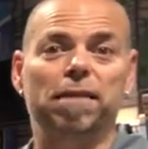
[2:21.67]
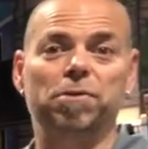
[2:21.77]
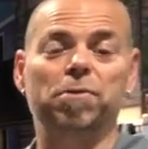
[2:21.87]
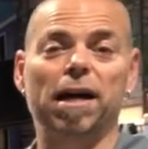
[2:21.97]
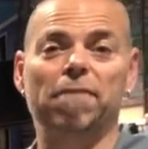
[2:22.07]

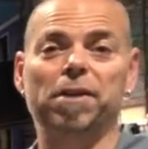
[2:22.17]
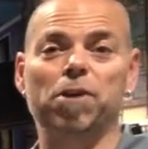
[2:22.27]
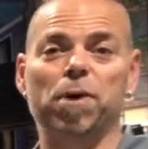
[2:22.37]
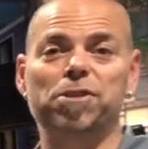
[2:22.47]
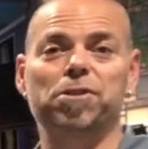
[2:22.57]
If you have any
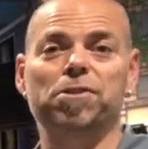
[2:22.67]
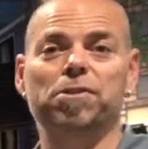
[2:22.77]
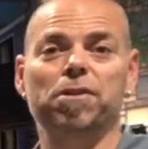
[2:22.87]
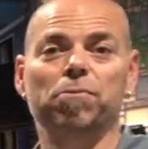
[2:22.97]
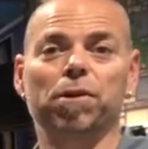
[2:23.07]

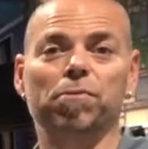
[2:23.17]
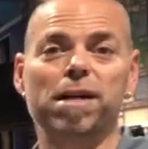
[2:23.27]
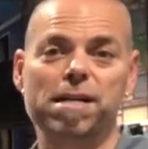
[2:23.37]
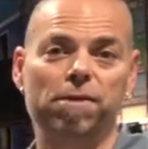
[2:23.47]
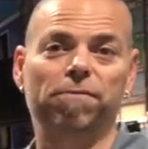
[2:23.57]
questions, we're
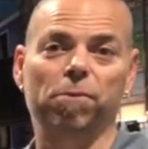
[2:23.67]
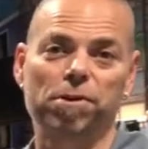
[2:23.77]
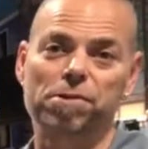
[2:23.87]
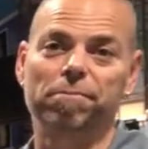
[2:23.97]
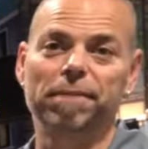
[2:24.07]
right here
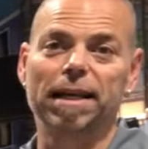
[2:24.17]
for you.